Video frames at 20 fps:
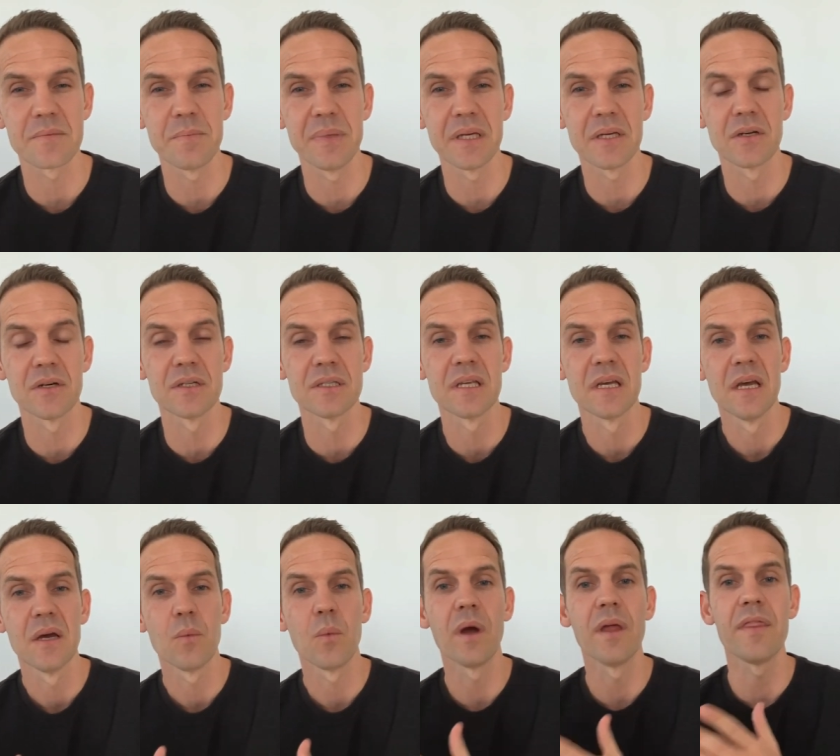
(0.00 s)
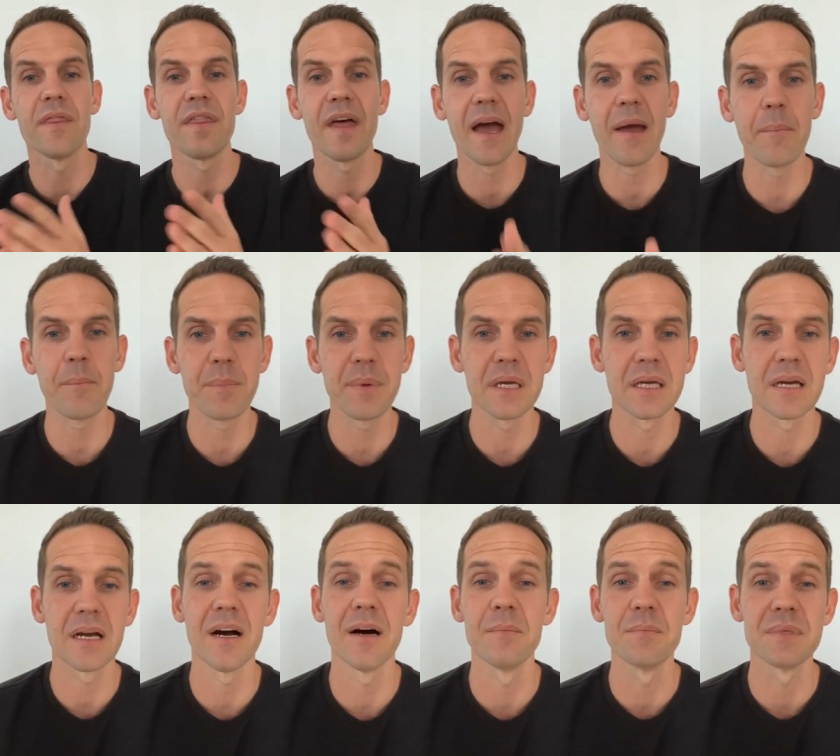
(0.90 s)
because when that
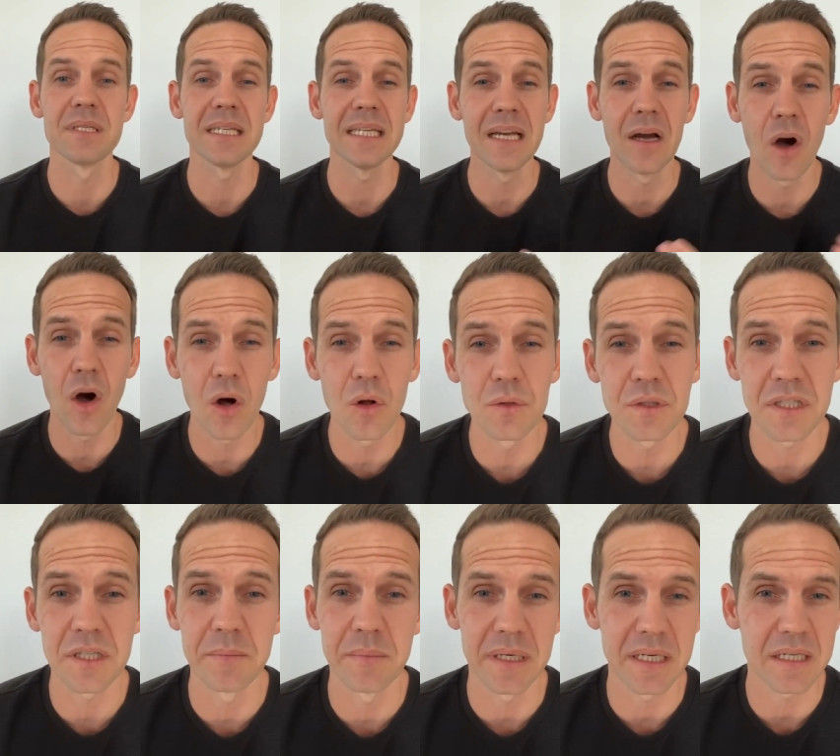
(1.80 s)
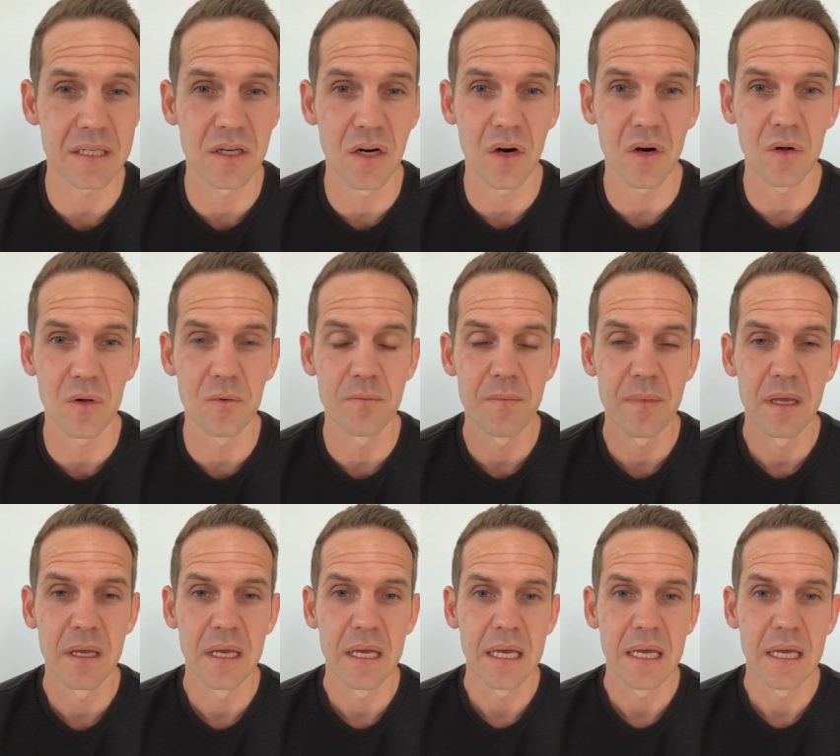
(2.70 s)
becomes the ultimate goal,